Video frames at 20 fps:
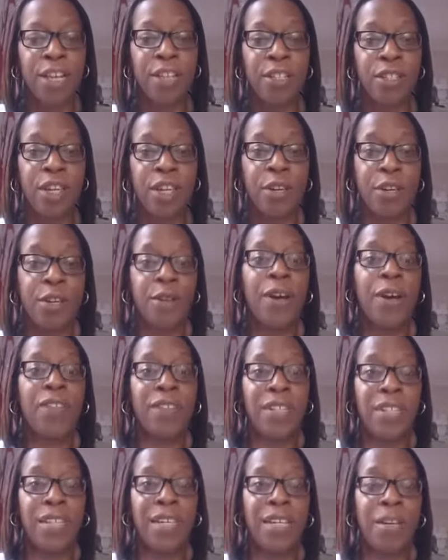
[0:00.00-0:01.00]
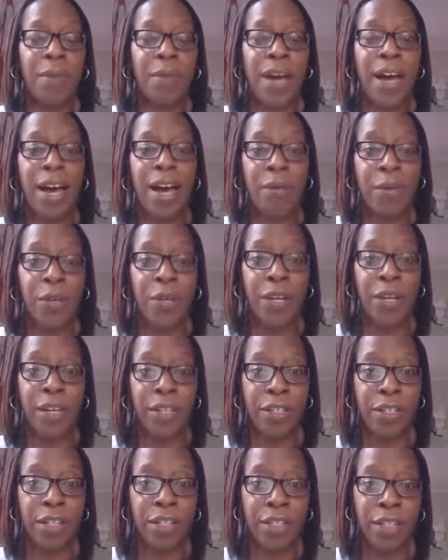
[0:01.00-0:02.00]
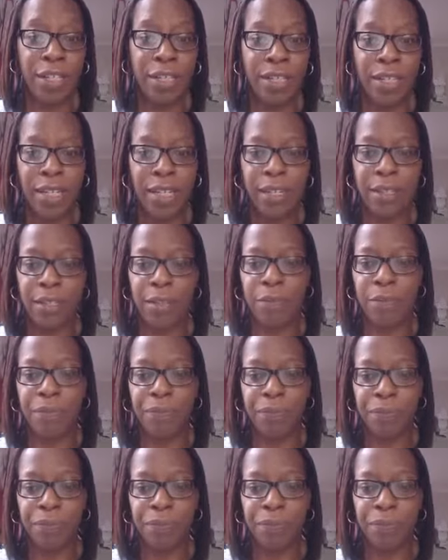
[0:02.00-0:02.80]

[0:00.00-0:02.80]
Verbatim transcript: So you have to think about how are you going to do those things.